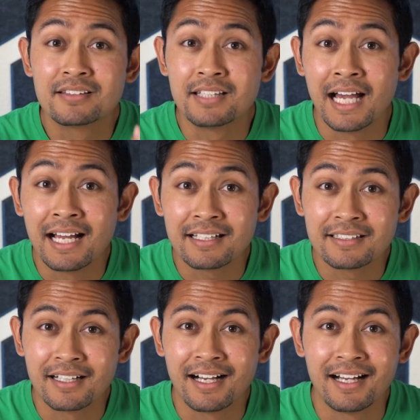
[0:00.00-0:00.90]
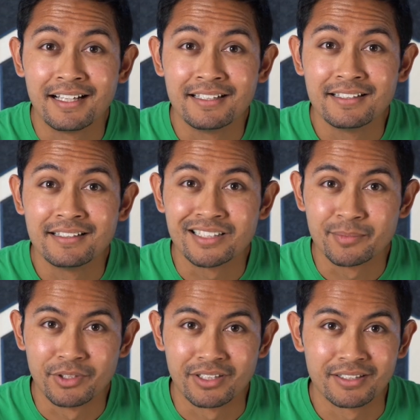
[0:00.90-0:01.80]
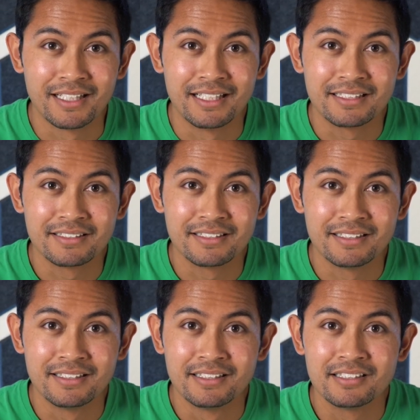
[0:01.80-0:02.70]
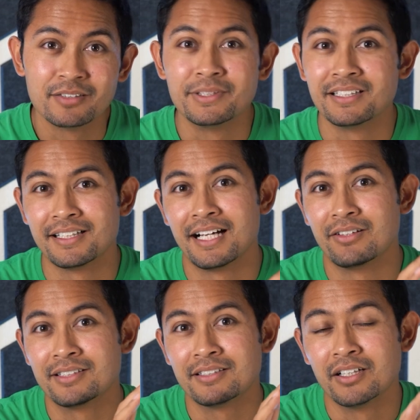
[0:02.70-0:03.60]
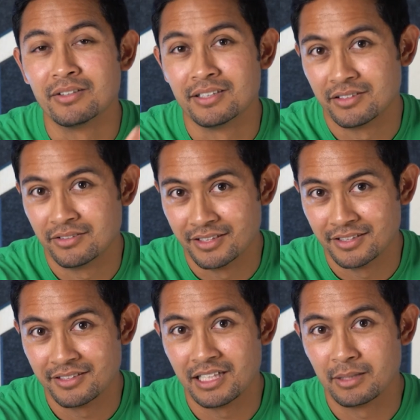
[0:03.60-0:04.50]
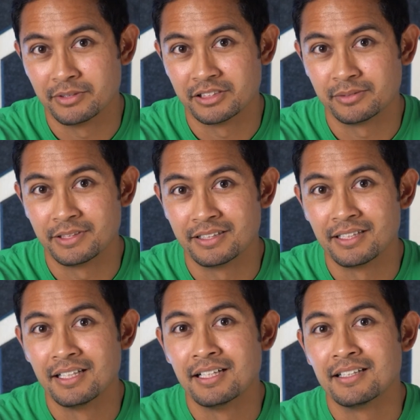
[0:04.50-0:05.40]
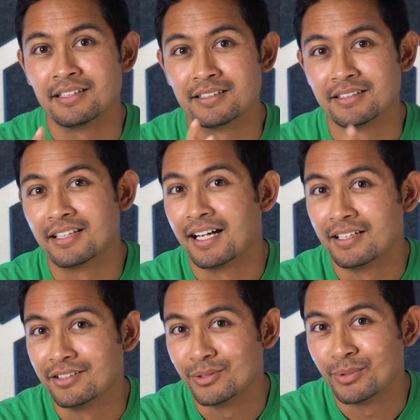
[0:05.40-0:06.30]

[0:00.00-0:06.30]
That guy is more likely to be allowed to go into an establishment than the guy who's